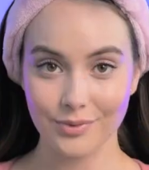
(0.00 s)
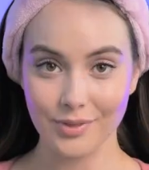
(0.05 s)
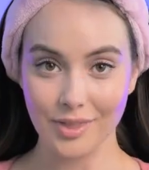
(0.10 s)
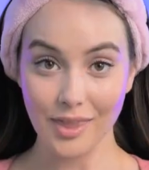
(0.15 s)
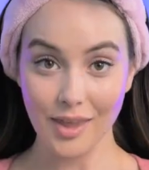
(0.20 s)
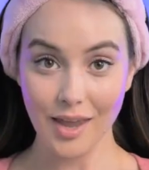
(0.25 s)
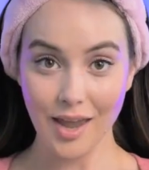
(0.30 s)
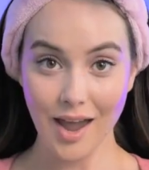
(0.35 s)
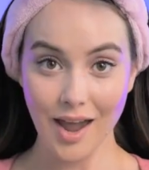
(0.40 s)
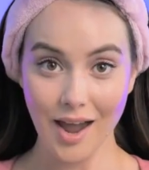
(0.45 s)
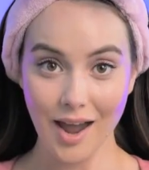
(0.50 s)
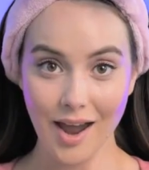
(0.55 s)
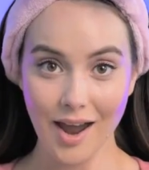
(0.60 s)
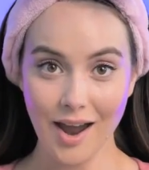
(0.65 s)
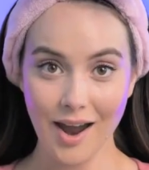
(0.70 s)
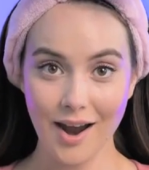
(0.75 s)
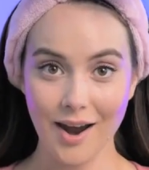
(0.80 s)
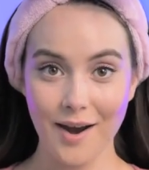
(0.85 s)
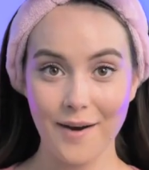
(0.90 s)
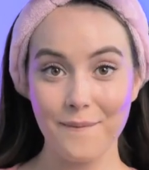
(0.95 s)
Do
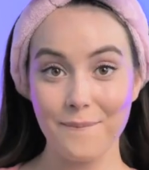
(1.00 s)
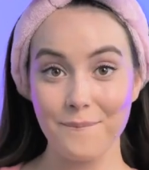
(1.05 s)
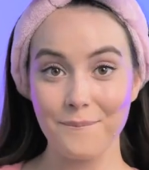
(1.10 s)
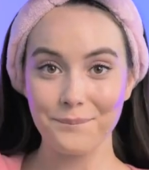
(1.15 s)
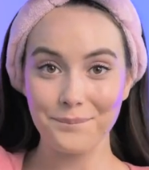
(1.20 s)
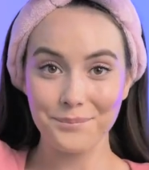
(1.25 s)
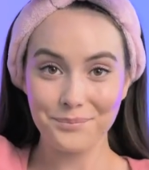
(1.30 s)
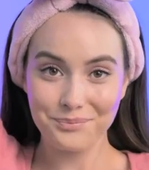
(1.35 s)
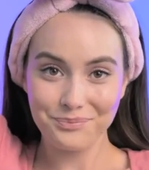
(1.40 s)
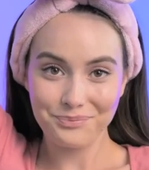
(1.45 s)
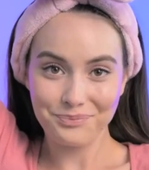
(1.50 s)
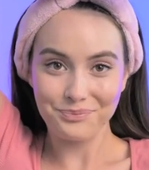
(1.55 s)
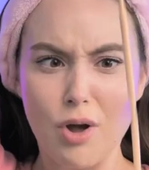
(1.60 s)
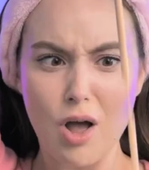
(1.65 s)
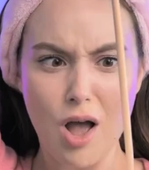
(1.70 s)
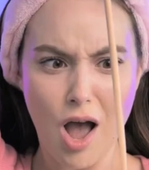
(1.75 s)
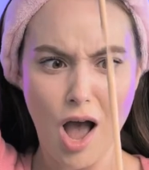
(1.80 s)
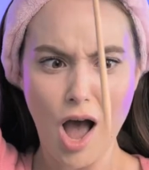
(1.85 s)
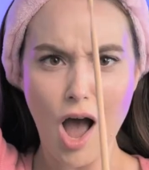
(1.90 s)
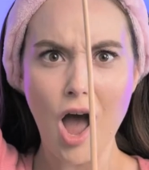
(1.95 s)
you use foundation?
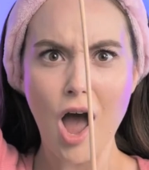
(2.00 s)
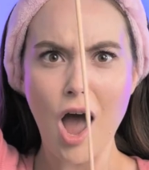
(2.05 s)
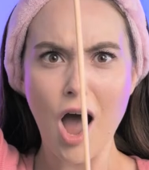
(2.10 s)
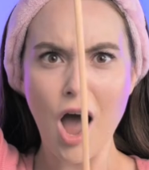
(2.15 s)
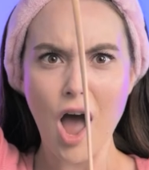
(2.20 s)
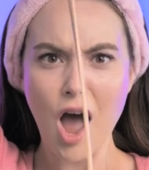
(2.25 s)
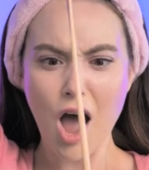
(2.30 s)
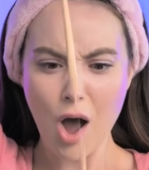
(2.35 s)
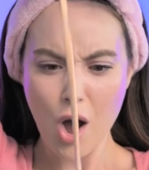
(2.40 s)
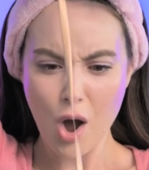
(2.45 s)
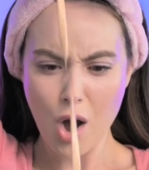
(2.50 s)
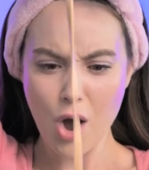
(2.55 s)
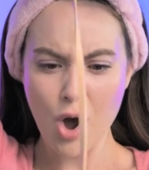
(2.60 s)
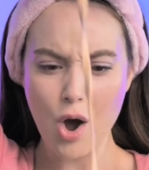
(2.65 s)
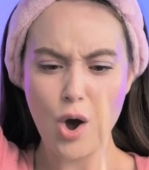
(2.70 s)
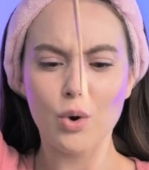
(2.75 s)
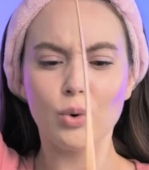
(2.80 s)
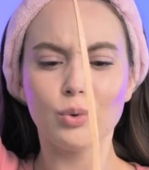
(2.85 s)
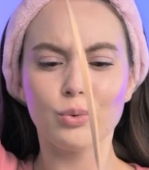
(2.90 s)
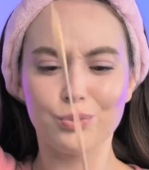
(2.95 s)
How much
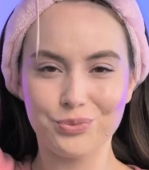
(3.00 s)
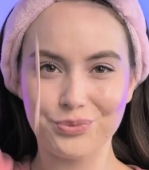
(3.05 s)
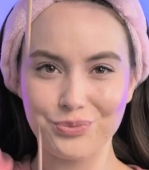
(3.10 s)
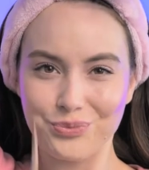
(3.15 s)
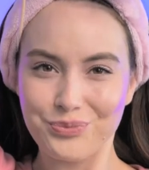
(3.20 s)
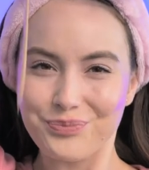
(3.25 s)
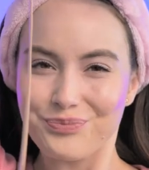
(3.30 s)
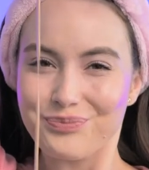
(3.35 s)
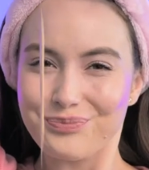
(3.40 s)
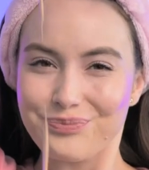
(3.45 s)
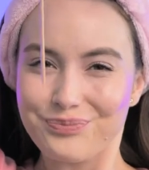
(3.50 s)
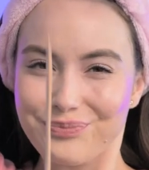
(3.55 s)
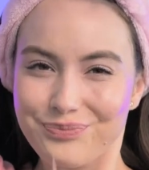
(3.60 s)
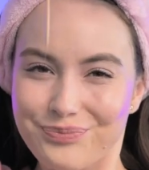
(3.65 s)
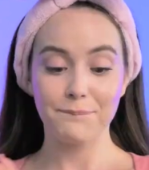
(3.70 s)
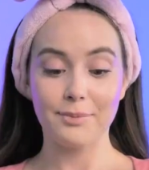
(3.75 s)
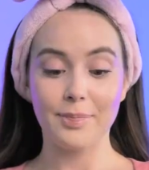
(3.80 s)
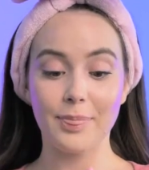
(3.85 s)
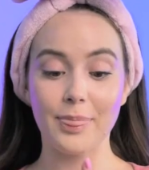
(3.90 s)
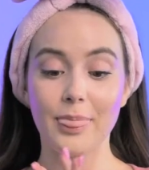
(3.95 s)
exactly?
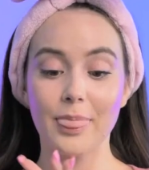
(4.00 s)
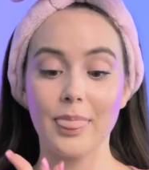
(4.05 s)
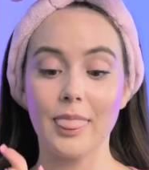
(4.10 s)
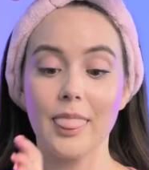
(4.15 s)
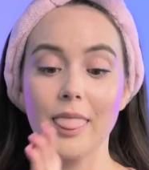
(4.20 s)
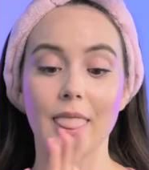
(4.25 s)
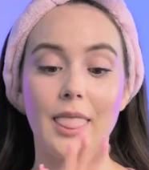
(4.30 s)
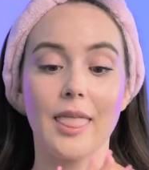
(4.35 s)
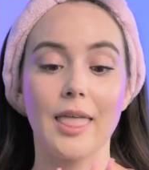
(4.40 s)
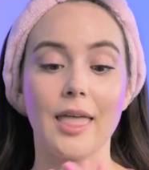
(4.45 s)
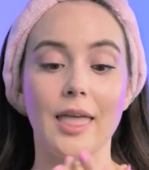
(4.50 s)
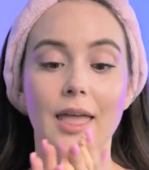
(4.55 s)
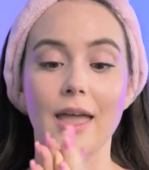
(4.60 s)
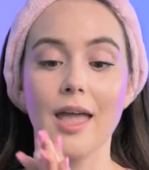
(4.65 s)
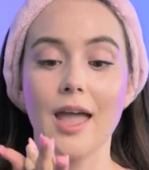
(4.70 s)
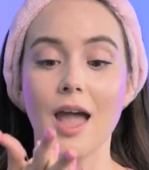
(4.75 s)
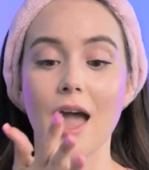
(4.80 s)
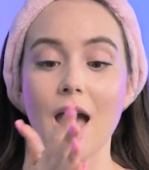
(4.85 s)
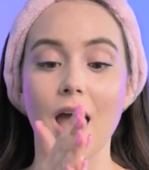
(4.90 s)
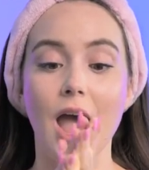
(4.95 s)
'Cause I like it a
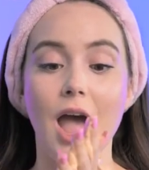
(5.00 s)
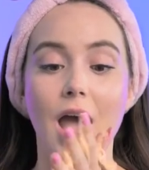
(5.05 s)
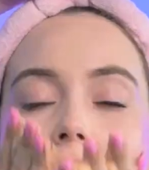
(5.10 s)
whole